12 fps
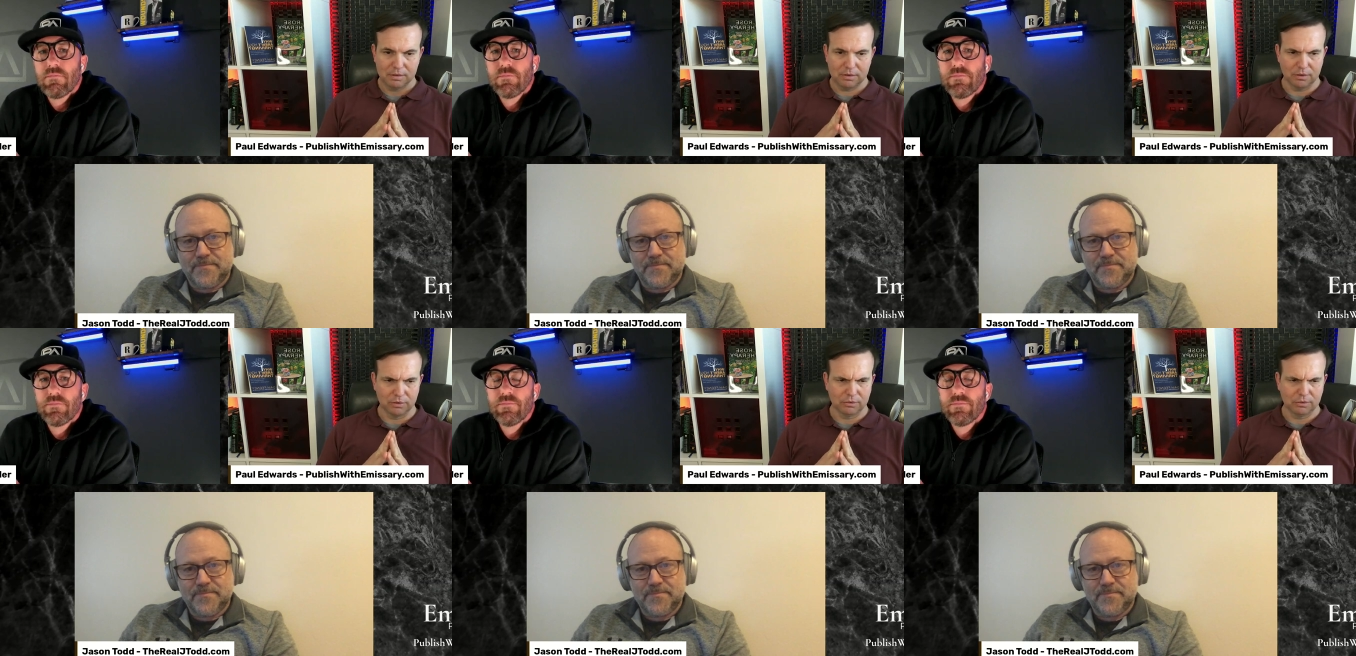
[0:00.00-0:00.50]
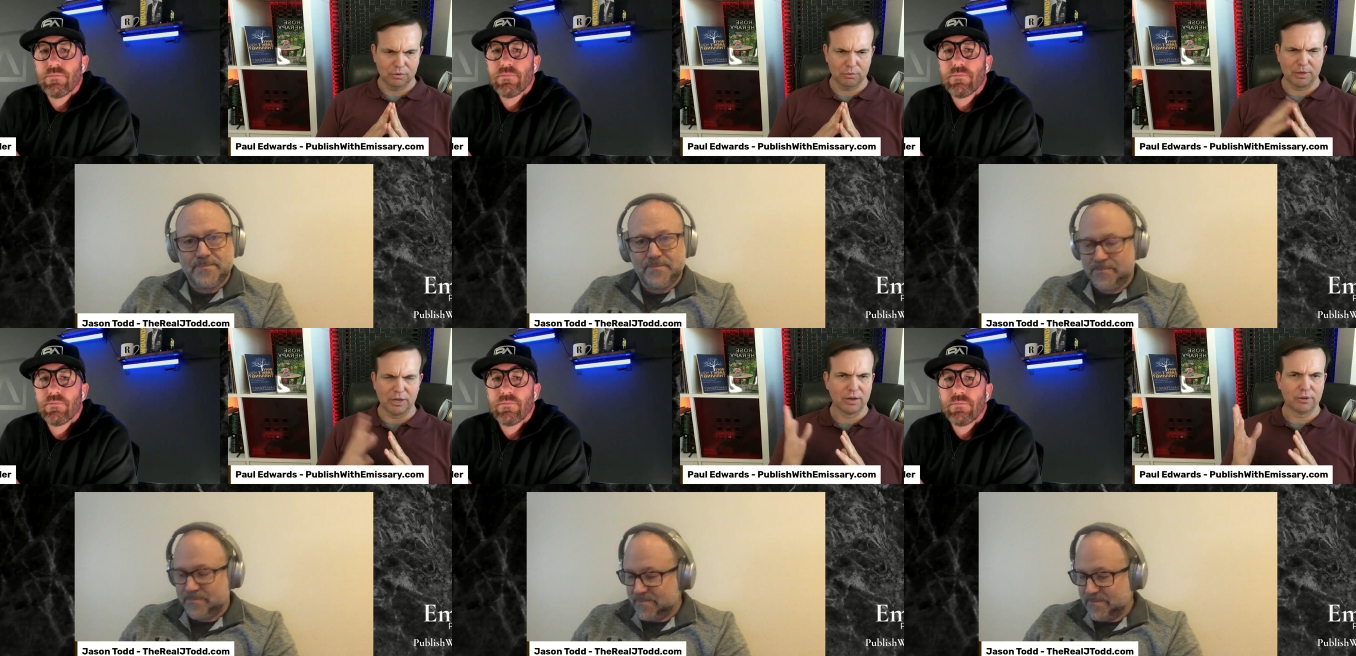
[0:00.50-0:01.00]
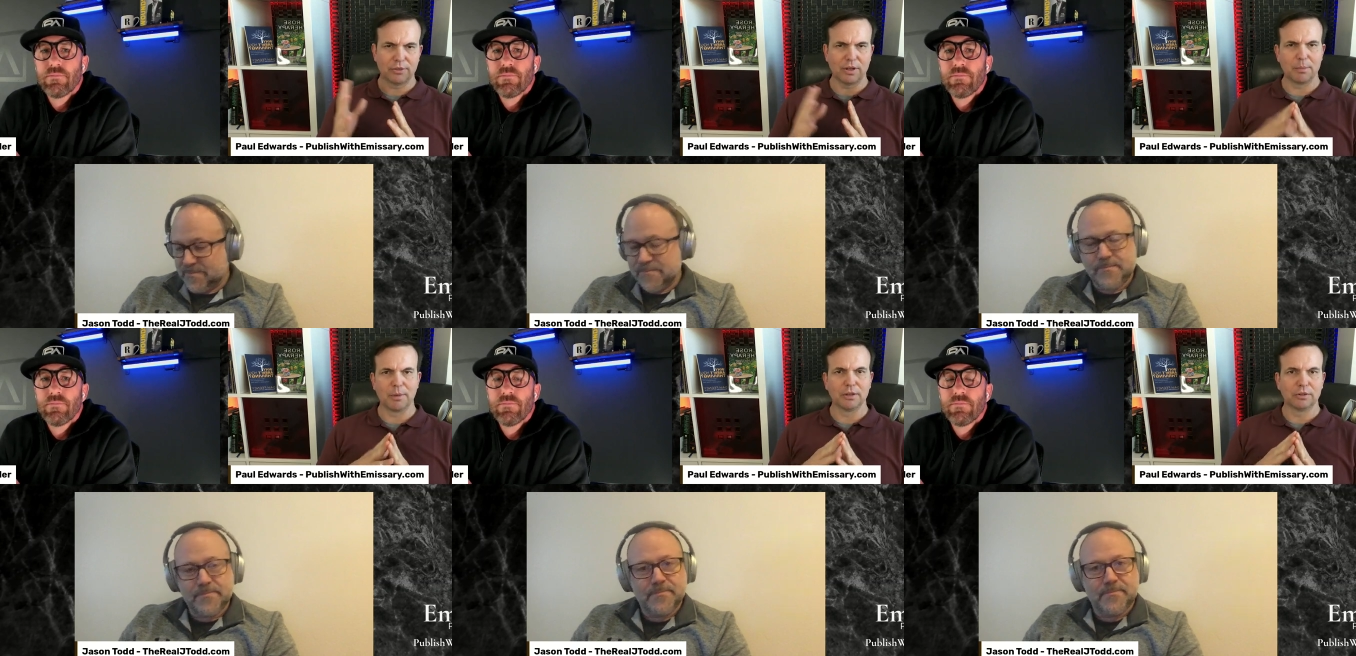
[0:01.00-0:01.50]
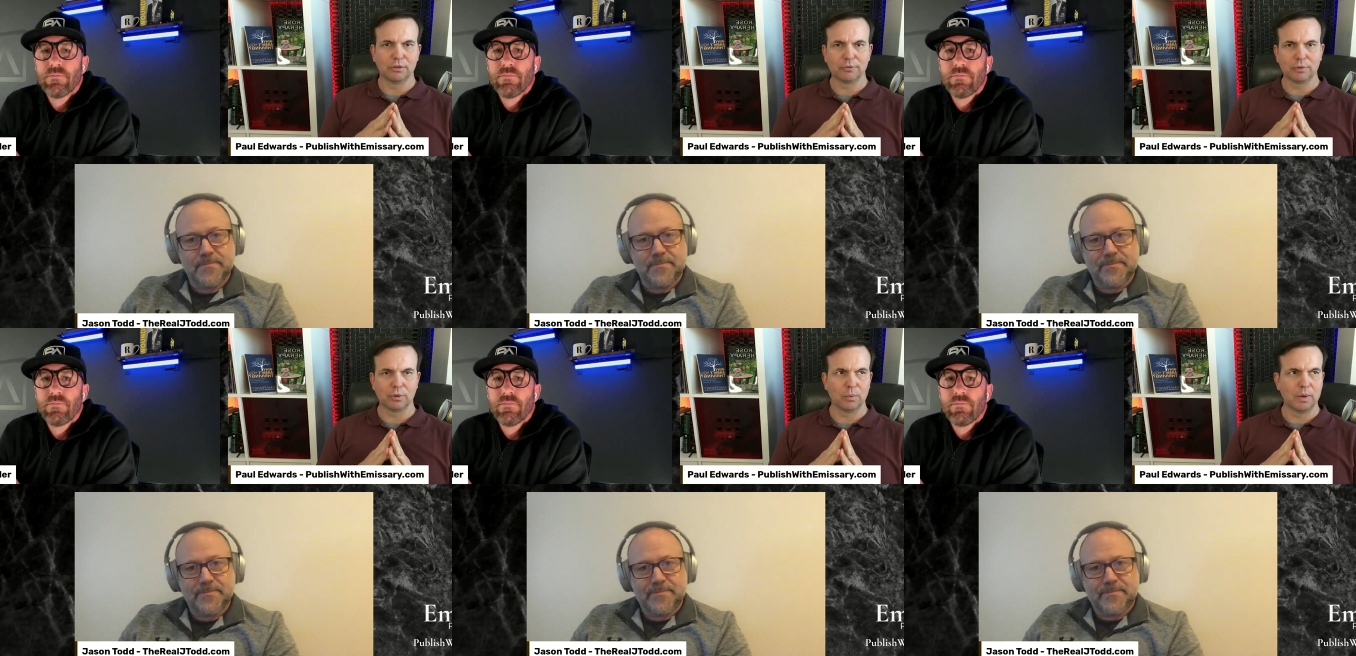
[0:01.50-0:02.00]
Speaker 1: you know, you may not have thought about this
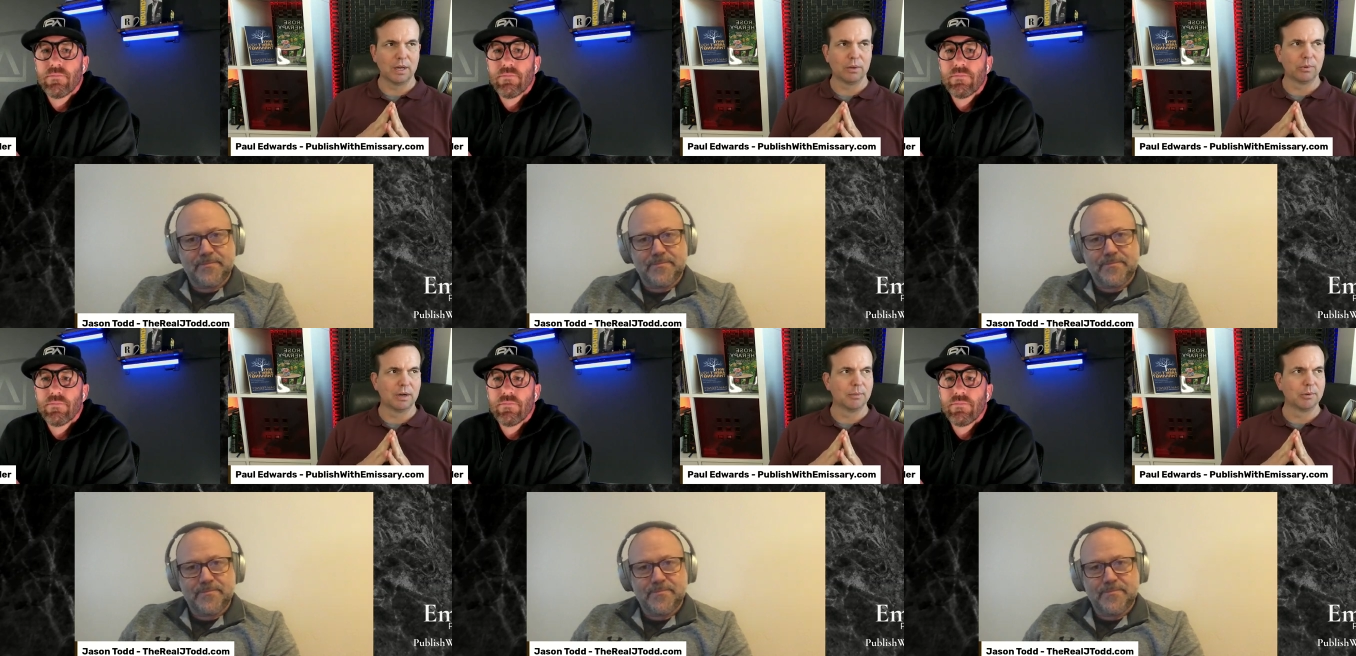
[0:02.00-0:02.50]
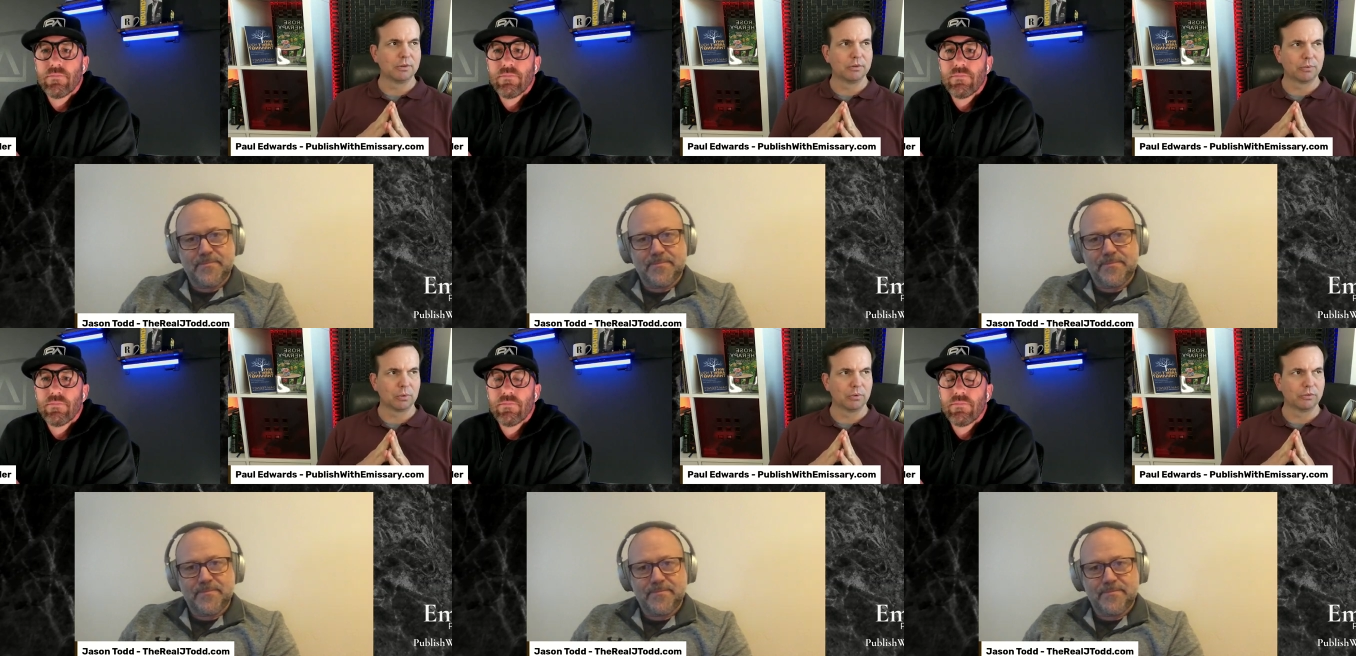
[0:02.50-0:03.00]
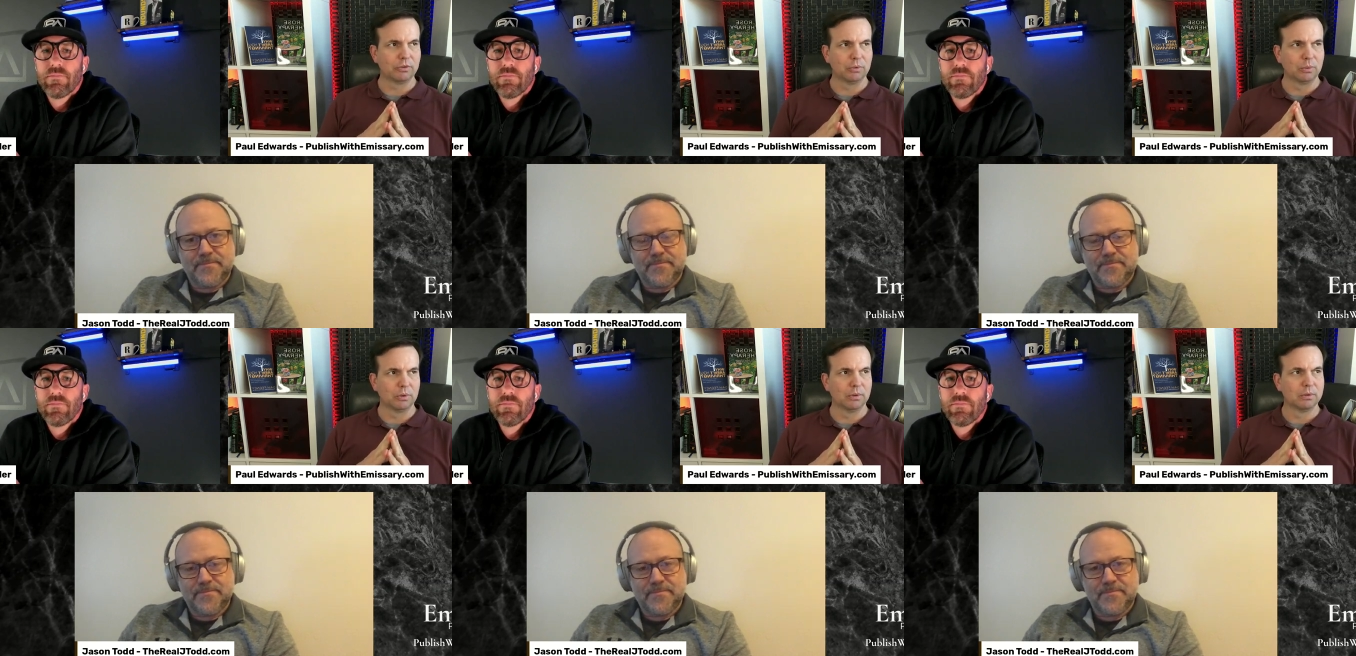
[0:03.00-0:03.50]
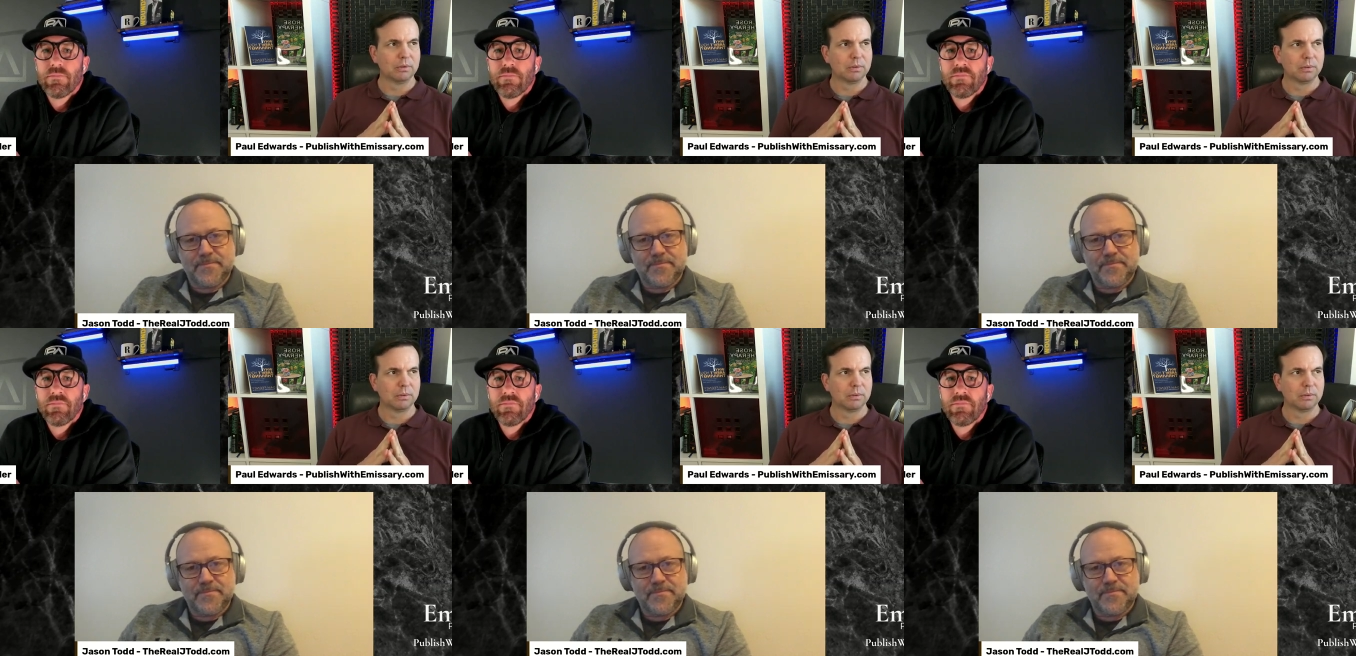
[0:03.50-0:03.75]
for a while, right? But of course, you were